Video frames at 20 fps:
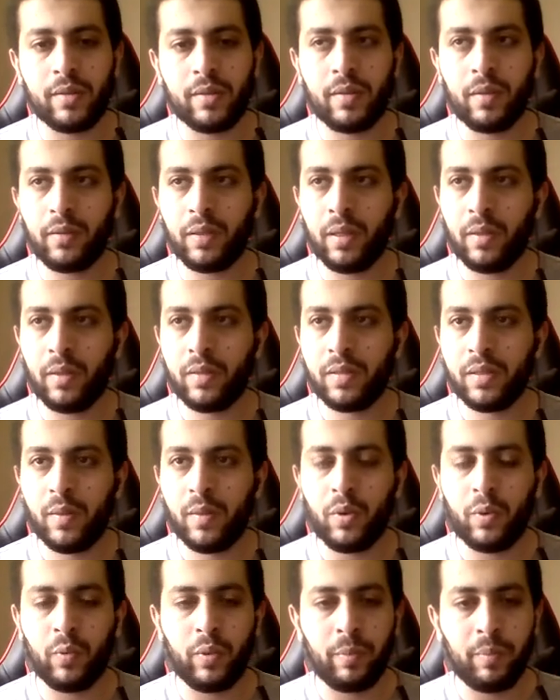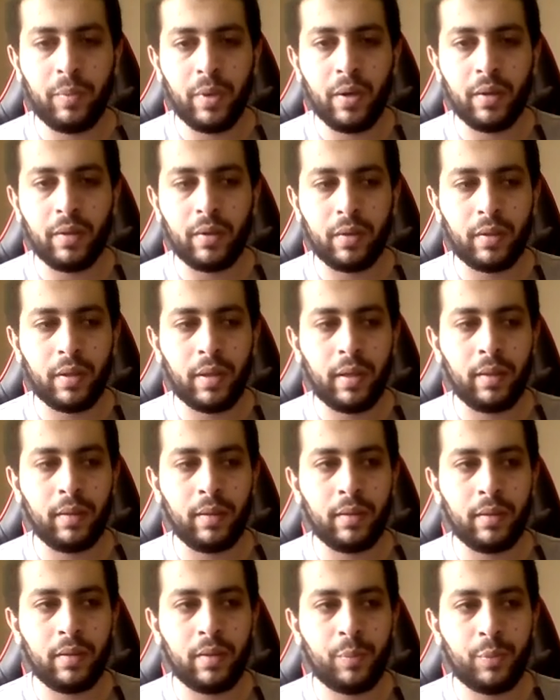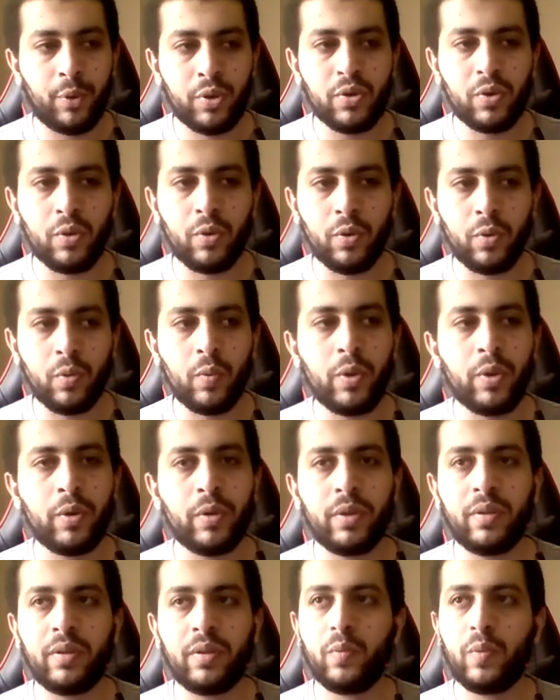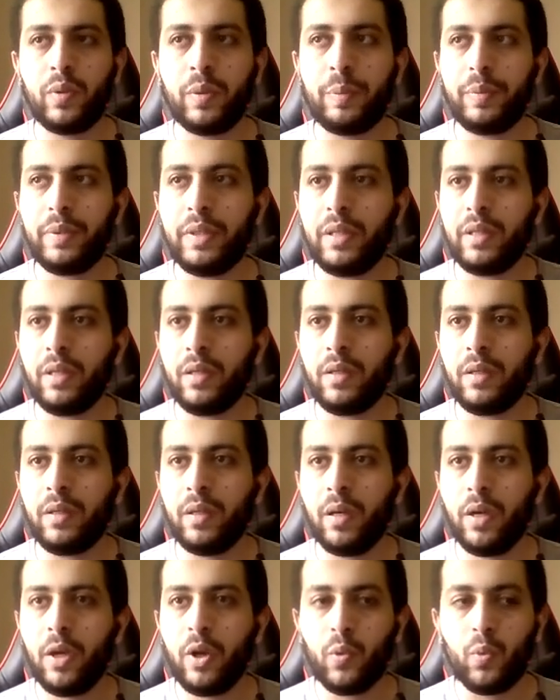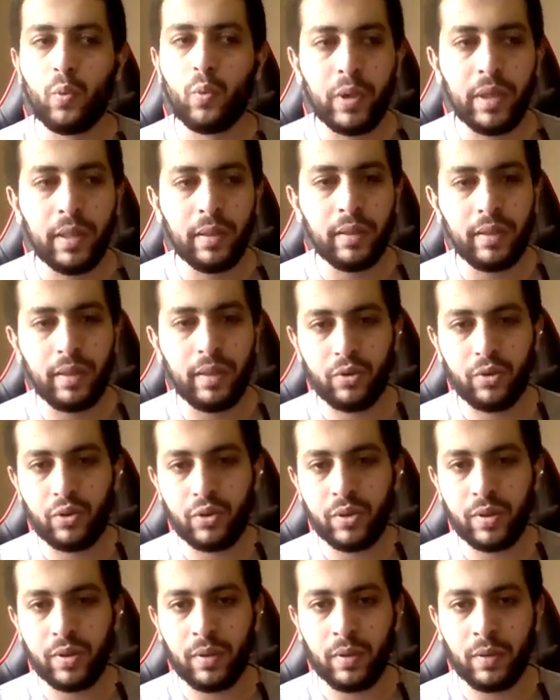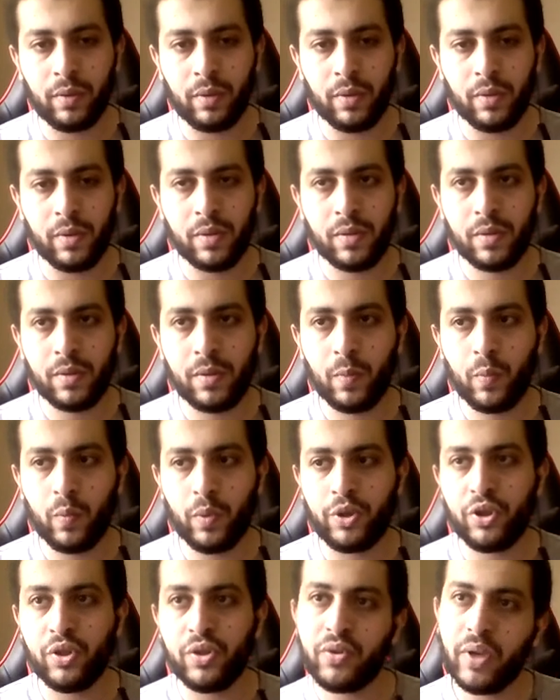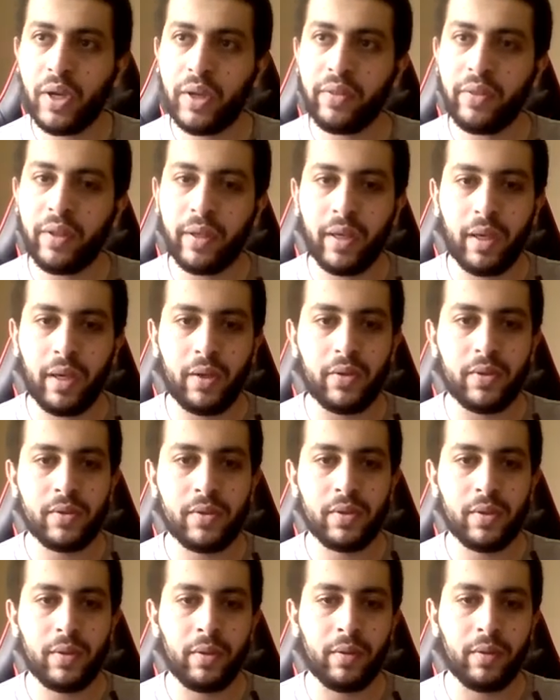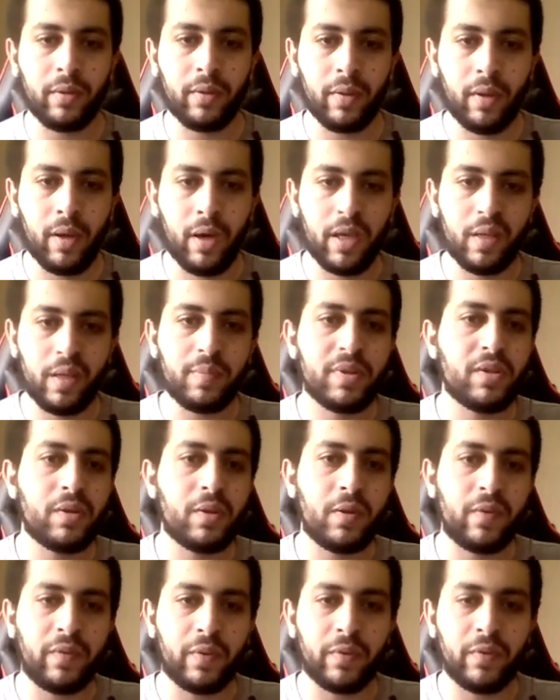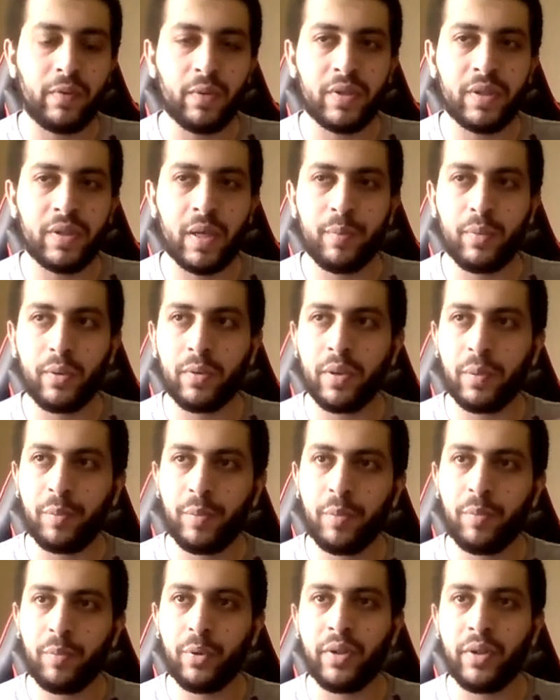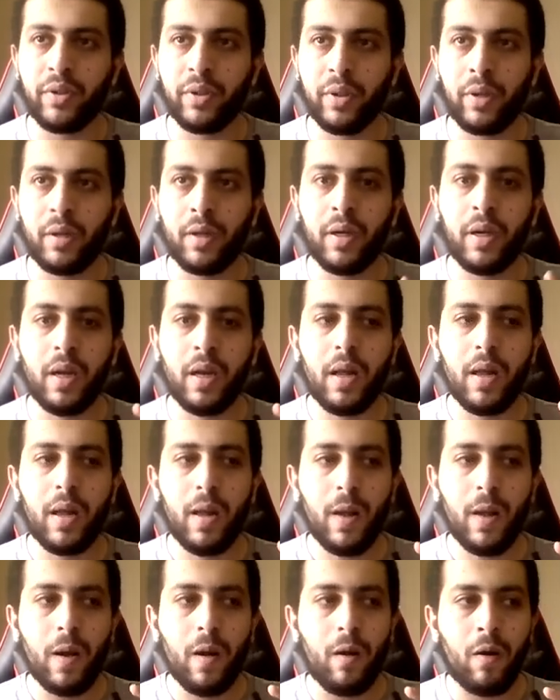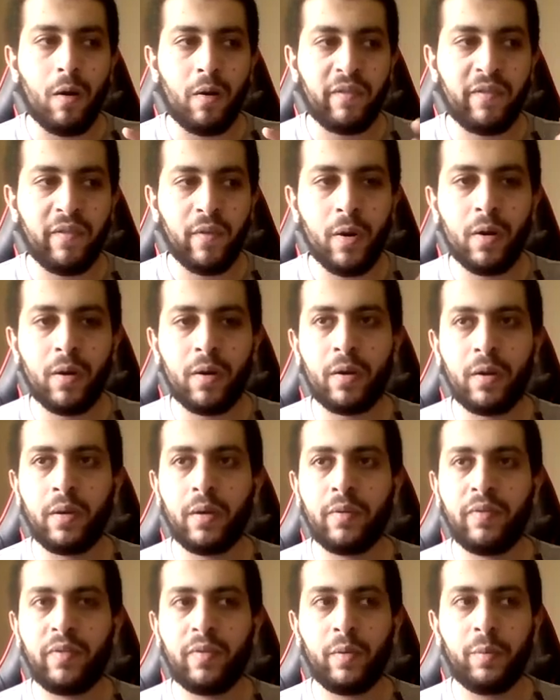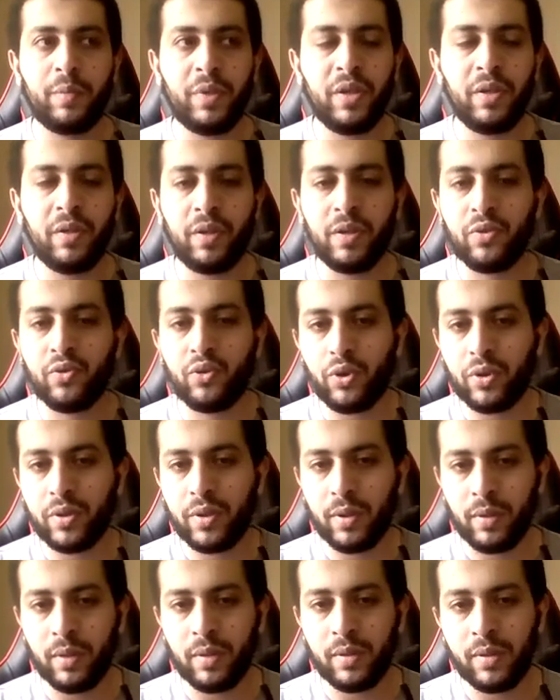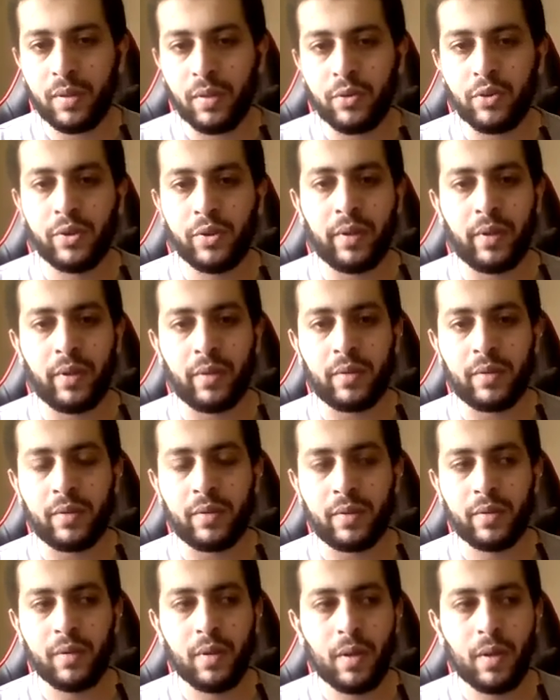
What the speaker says: that someone would bother, and the person who would be really interested in this, which is not the case in Hype server, for example. The people in there are far from being interested in such things,